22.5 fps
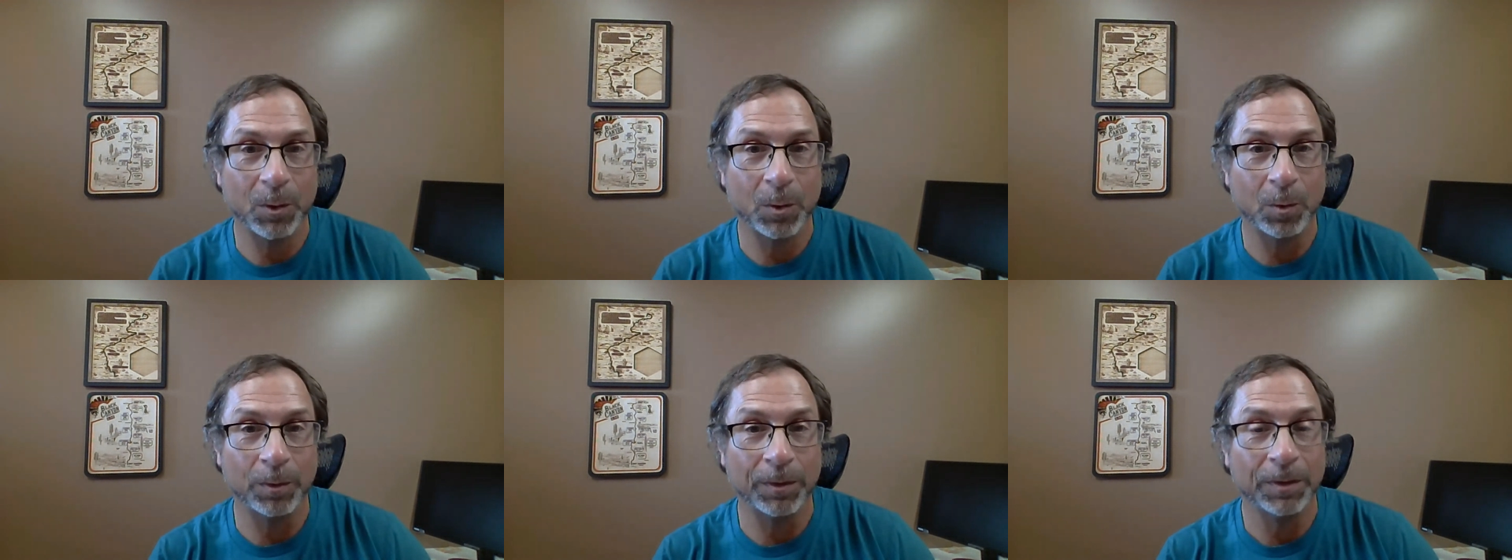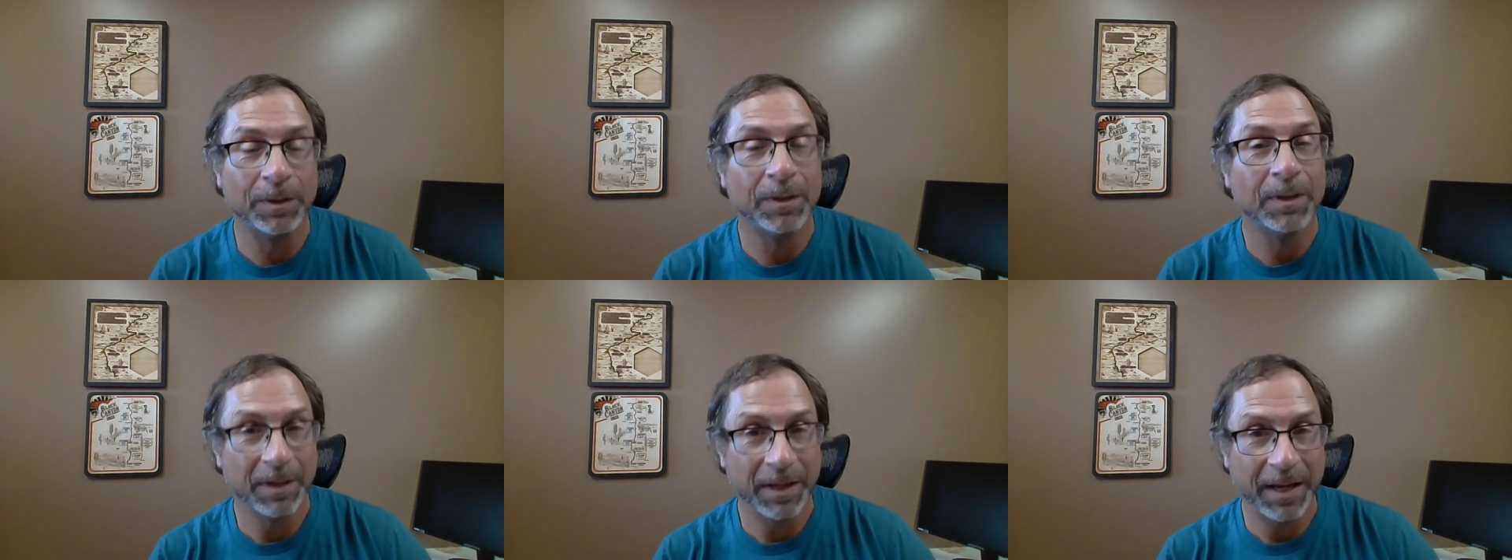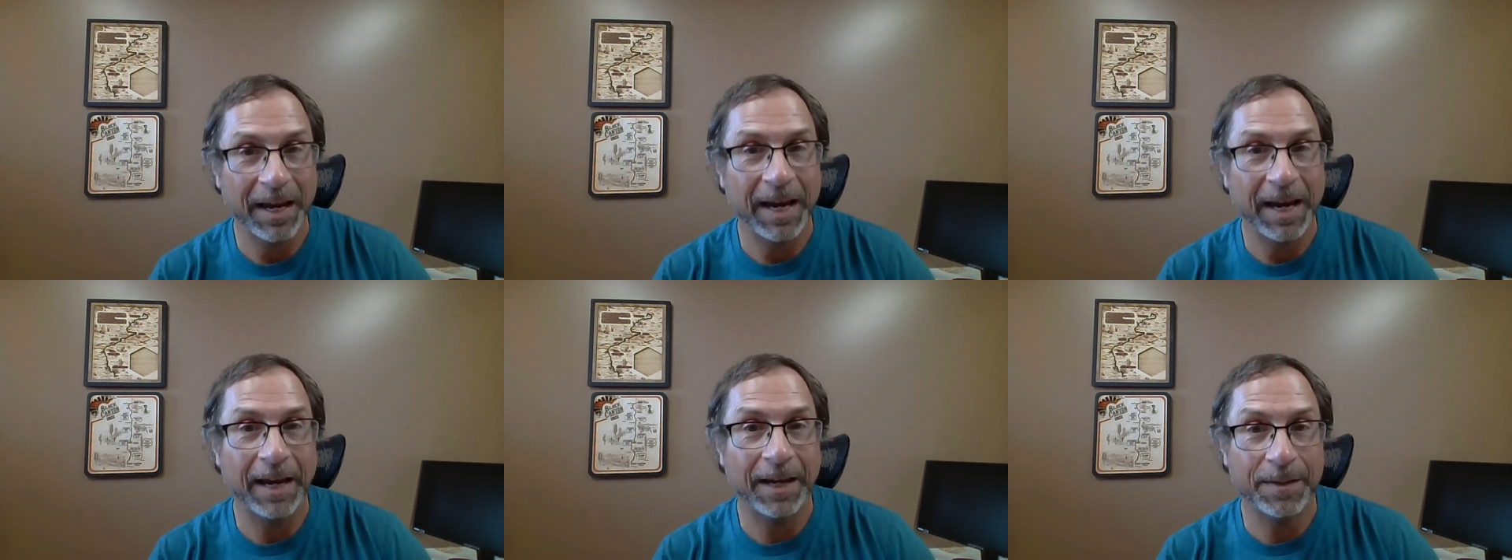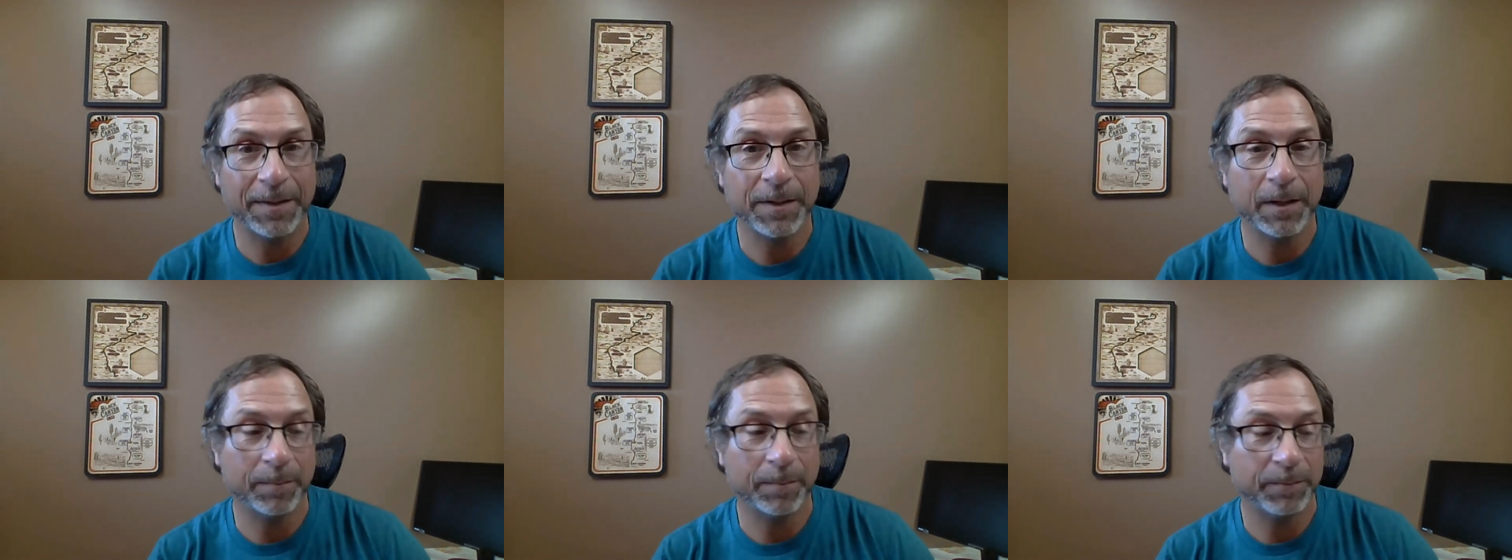old.
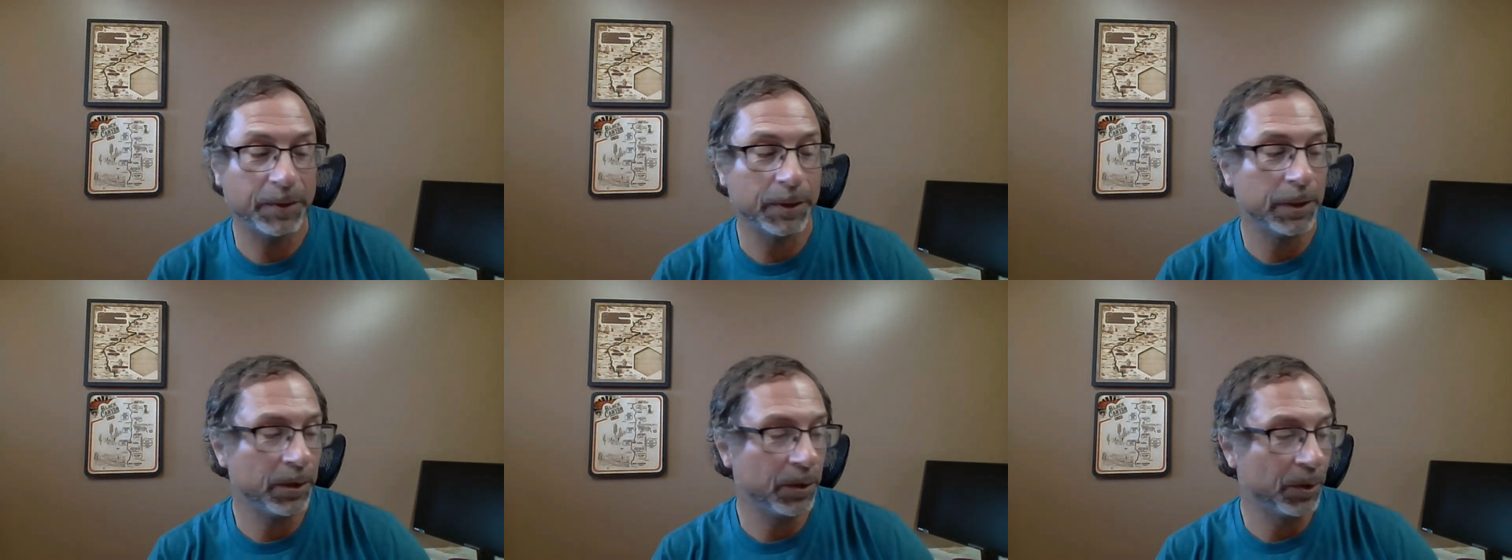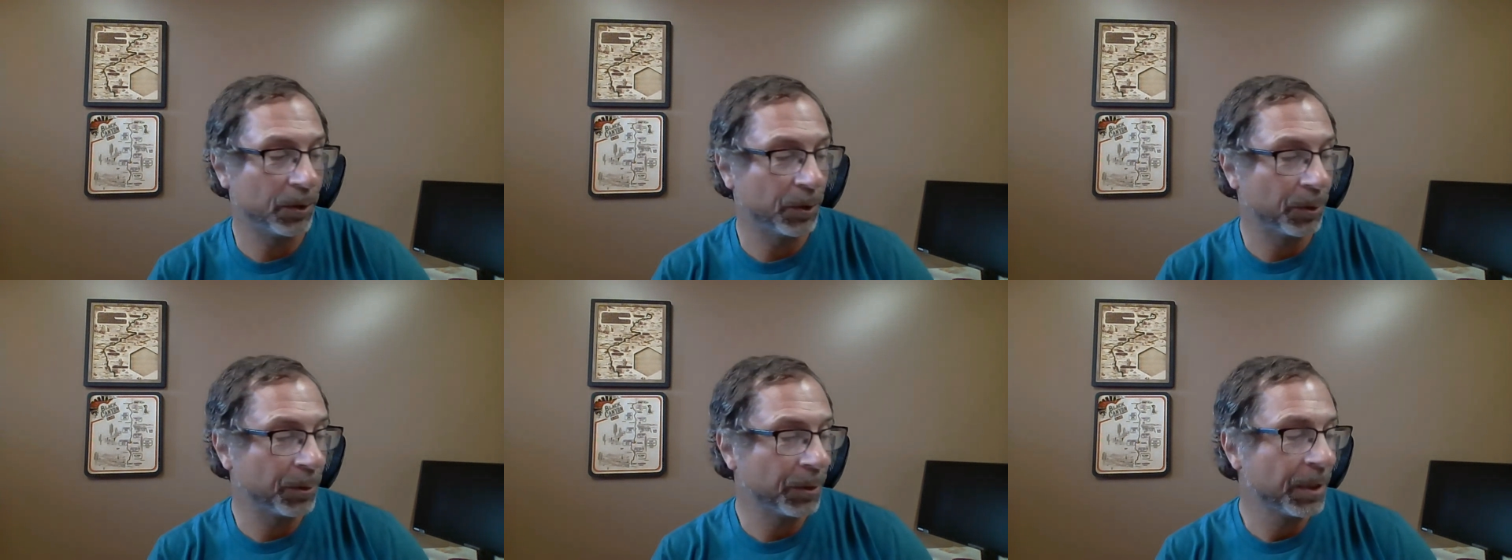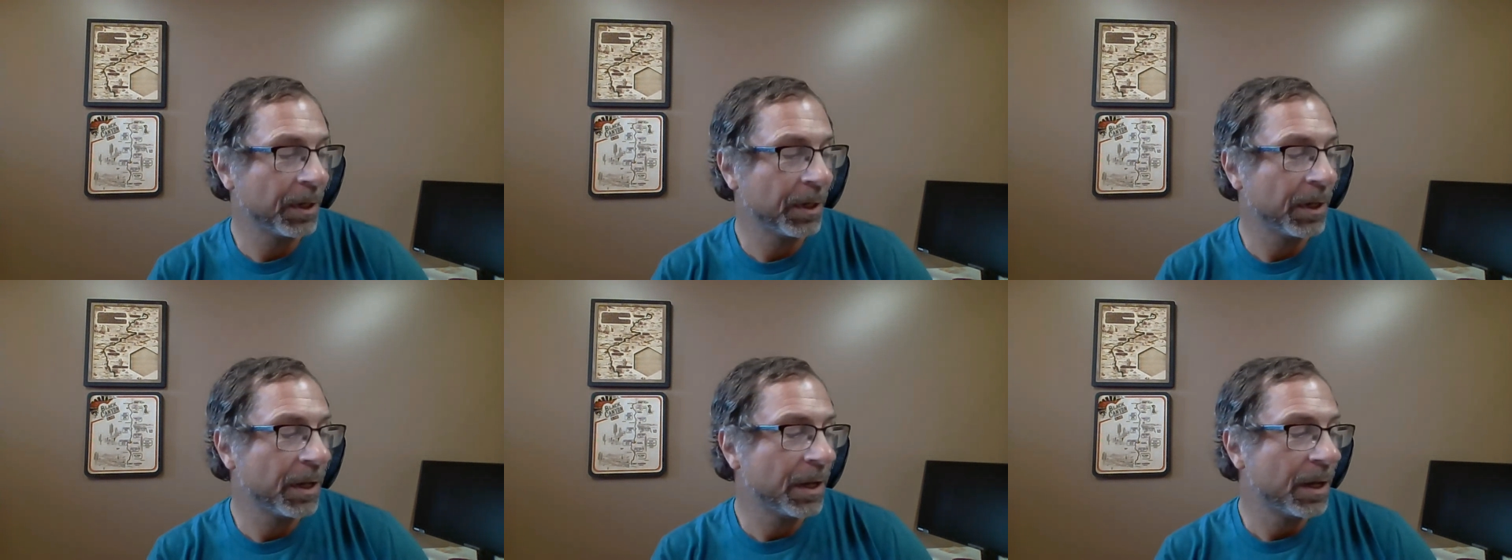Hands up to you.